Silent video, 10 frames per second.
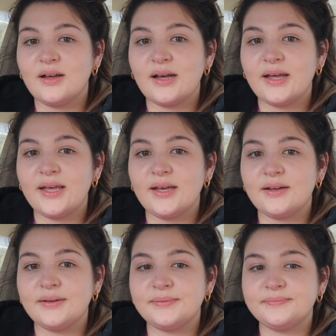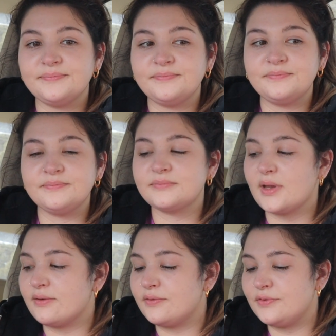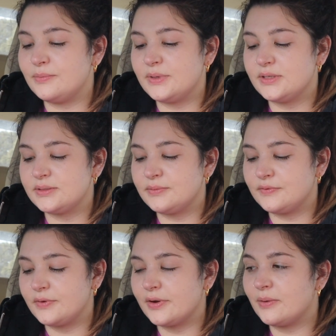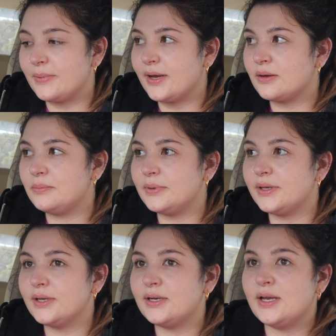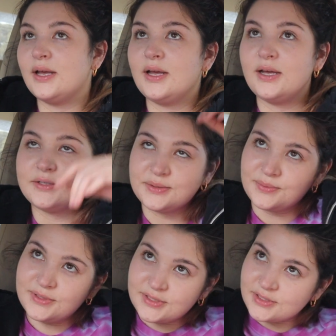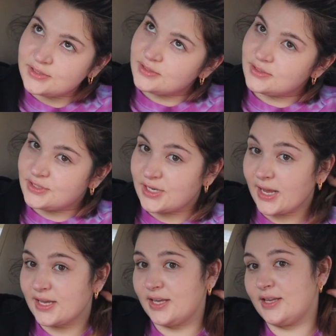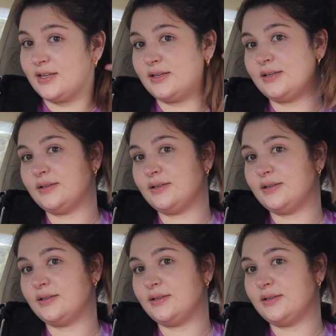I have a few minutes before I go back, but just wanted to check in.